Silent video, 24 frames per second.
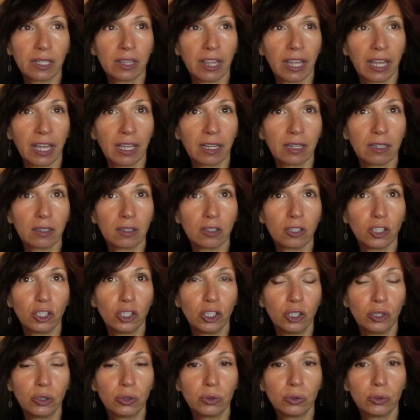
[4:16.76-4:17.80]
that
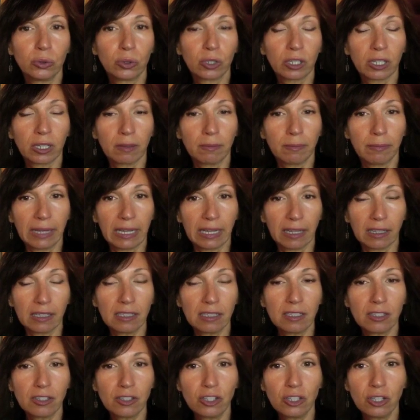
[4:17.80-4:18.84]
you
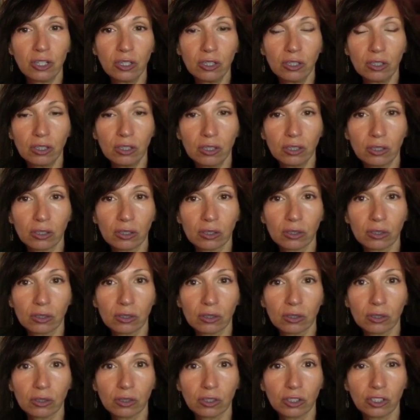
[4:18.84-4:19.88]
command
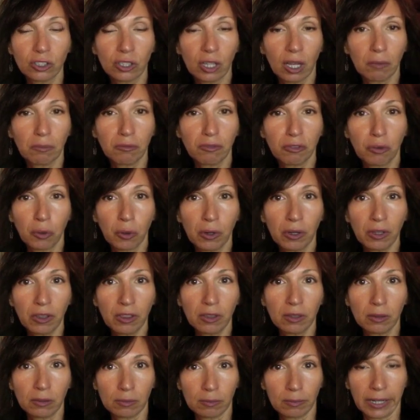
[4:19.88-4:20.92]
to come
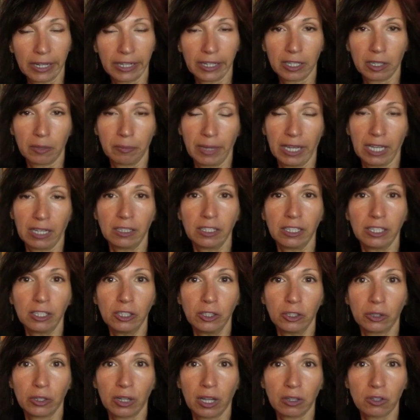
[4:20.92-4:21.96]
forth, and by
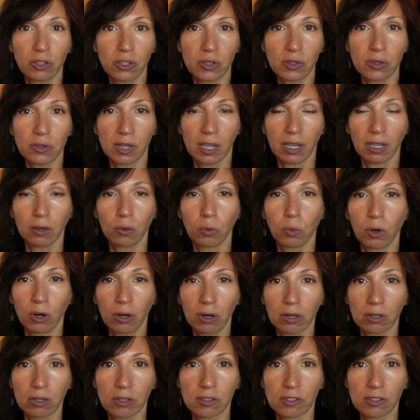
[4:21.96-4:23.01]
commanding, you're not just saying
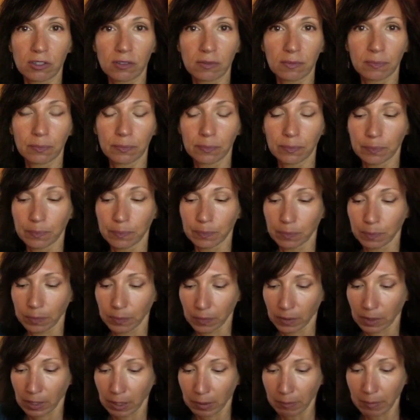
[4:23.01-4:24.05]
words.
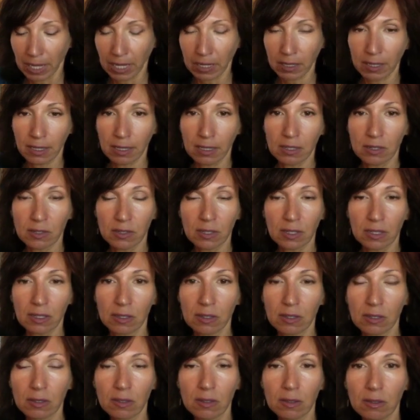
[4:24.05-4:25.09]
Commanding is...
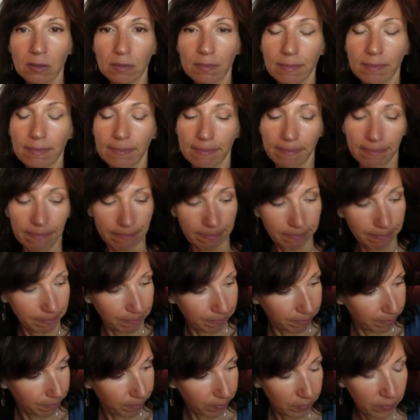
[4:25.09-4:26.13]
is
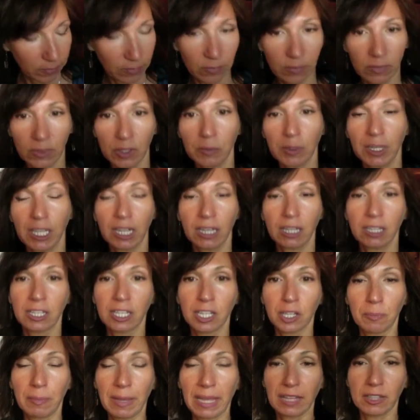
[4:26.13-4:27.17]
hmm, I'll get into
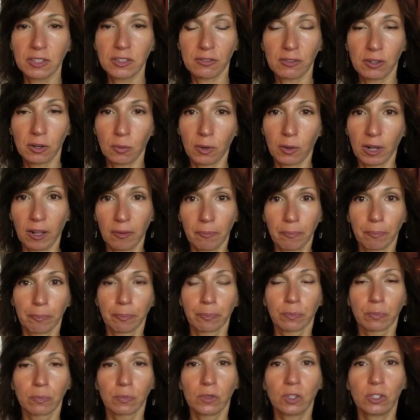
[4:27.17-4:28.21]
commands for a while.
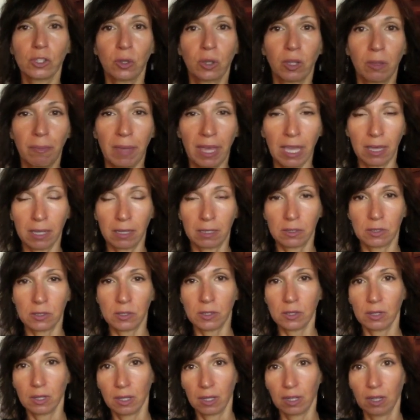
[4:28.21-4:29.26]
So
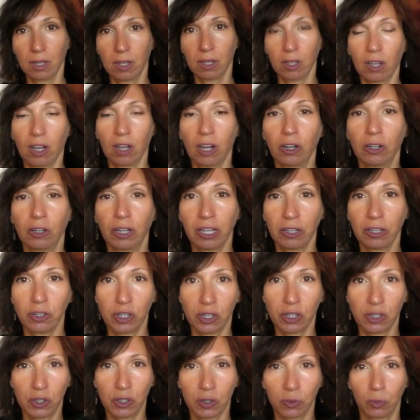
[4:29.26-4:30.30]
commands are not
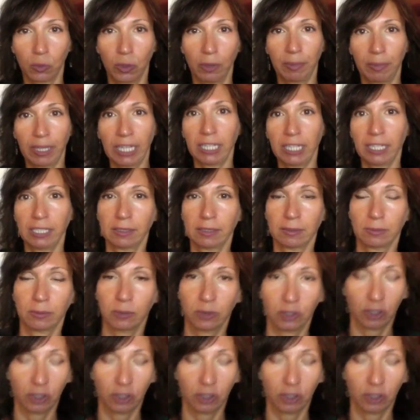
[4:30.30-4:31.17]
just repeating